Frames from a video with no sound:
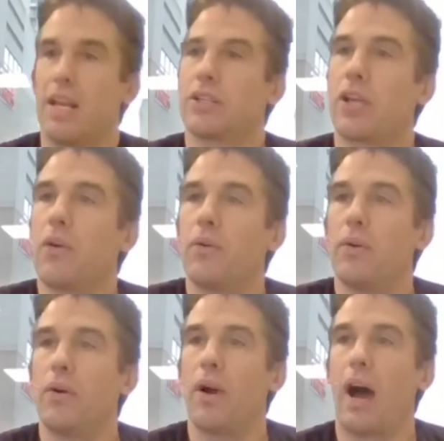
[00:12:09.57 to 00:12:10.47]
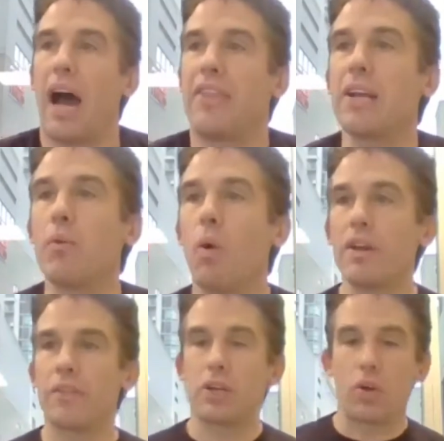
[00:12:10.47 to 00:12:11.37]
So I think one
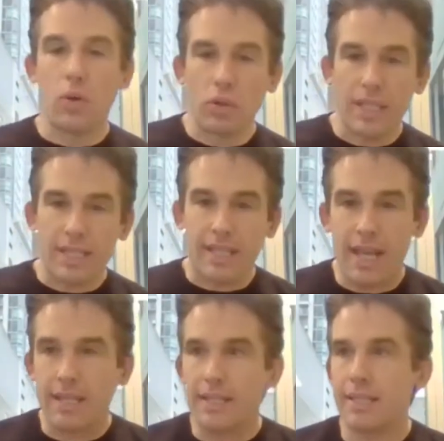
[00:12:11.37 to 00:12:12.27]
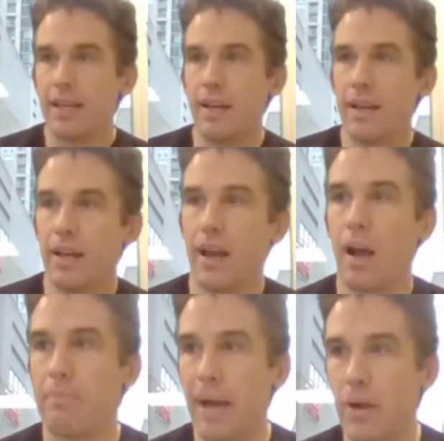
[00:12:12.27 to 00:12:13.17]
of the coolest things
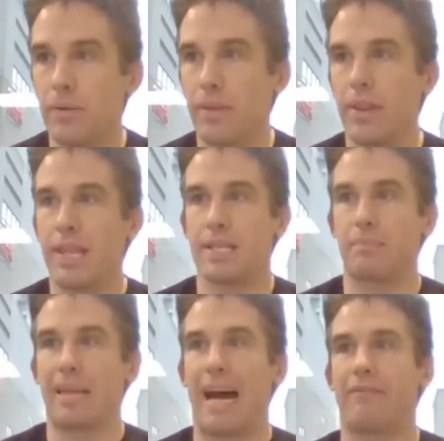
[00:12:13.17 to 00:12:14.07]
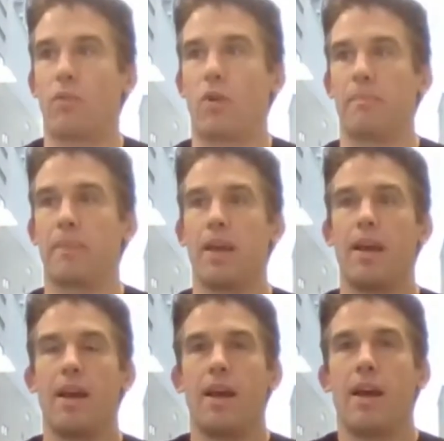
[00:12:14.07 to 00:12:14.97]
about this platform
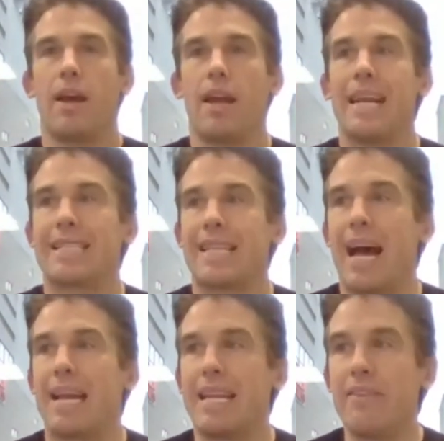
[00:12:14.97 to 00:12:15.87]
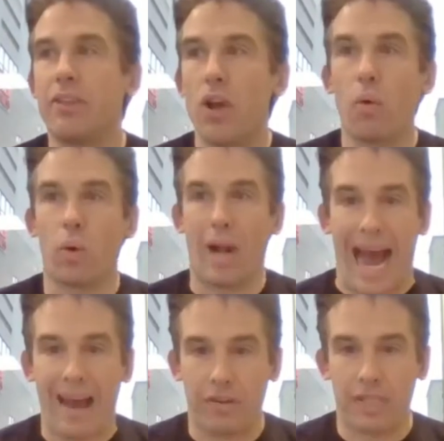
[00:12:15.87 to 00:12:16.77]
is that even though we're
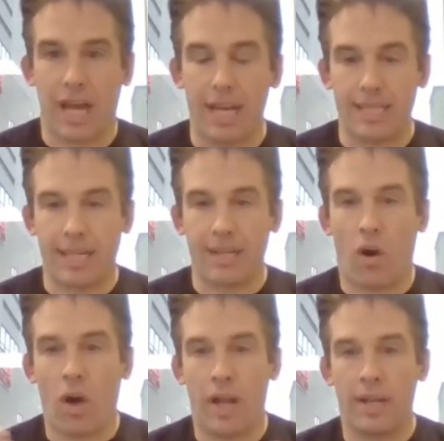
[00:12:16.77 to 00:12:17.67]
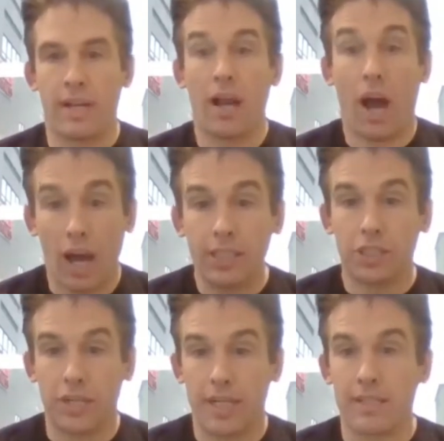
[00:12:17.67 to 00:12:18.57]
advertising on
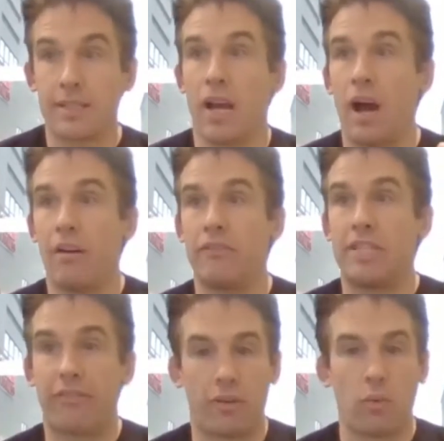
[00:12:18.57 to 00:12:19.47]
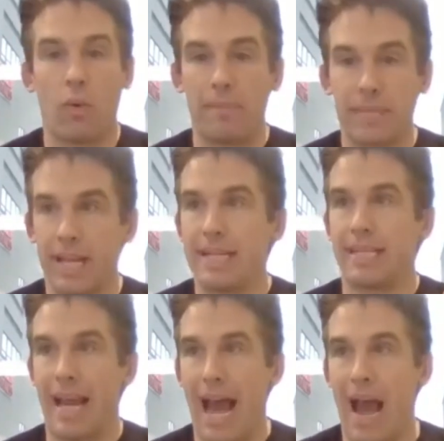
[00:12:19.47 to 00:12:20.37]
hundreds of different websites
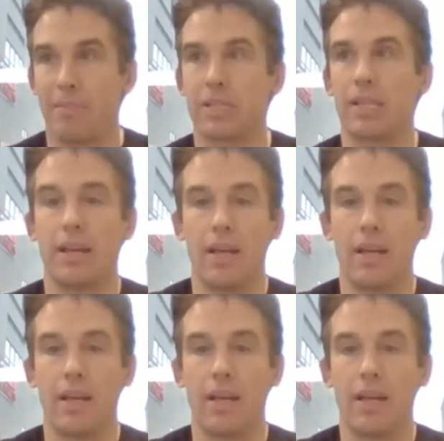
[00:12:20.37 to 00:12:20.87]
and apps,